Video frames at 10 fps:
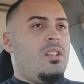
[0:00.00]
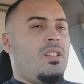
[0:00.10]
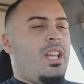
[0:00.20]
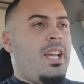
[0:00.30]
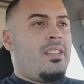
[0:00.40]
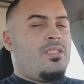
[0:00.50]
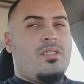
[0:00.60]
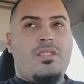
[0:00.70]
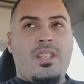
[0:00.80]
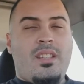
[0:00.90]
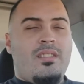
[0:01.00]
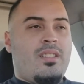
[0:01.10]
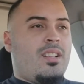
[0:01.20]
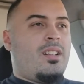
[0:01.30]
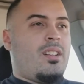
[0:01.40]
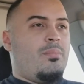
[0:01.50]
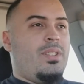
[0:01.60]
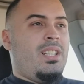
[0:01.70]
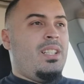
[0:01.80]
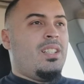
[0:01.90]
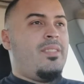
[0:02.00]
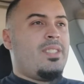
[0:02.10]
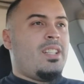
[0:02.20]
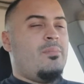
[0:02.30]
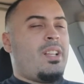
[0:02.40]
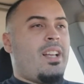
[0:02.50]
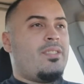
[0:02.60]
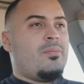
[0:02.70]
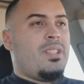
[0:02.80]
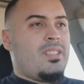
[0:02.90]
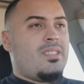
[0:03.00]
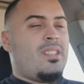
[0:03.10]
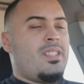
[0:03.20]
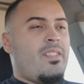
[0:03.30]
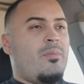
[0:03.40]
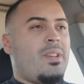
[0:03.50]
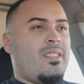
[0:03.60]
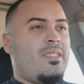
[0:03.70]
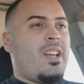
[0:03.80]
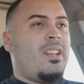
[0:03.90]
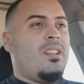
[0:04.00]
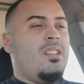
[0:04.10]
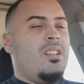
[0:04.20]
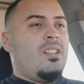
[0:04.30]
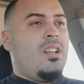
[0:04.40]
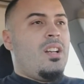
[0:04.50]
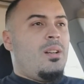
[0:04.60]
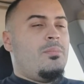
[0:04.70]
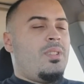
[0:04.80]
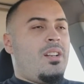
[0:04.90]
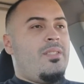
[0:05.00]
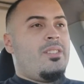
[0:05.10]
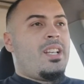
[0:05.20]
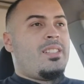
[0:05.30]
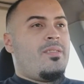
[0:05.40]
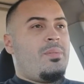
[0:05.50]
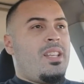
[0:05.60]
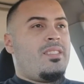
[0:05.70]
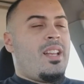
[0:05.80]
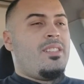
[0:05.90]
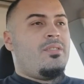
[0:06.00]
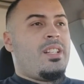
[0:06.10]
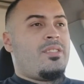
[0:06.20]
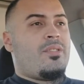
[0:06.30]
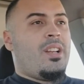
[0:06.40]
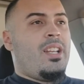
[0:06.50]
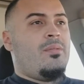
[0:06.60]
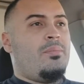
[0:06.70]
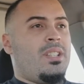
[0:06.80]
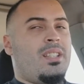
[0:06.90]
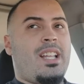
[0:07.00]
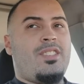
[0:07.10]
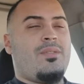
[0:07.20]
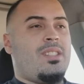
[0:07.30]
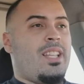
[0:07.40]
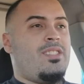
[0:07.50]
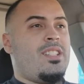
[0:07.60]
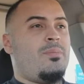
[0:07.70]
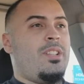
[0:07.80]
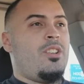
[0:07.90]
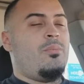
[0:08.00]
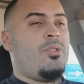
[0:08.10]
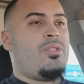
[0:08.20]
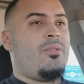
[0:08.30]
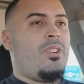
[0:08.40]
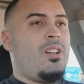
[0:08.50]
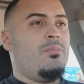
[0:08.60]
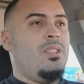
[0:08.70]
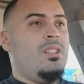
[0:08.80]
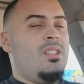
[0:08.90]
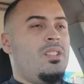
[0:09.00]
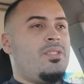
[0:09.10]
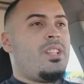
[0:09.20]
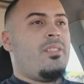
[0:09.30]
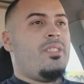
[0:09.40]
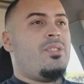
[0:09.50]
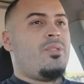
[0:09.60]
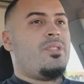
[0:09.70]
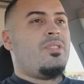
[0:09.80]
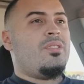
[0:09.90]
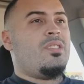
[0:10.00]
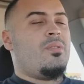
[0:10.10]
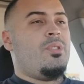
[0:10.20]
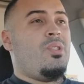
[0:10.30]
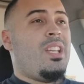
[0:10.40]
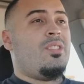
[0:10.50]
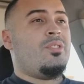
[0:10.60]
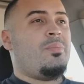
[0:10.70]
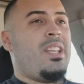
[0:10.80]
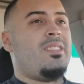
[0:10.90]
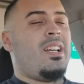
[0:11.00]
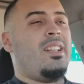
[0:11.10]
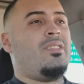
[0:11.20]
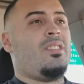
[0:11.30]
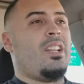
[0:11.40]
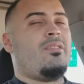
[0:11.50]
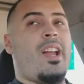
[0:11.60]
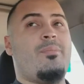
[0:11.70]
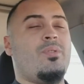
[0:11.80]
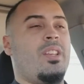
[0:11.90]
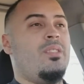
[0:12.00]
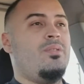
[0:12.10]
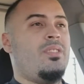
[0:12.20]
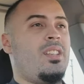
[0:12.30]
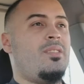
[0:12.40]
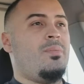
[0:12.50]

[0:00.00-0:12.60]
Like, she completely loves Hidden Blaster because it doesn't have a pay side. None of their dice have pay sides, so that's great. But that's like, she has to play on Moisture Farm to get resources, and then when you hit those pay sides, you're like, crap, do I use this?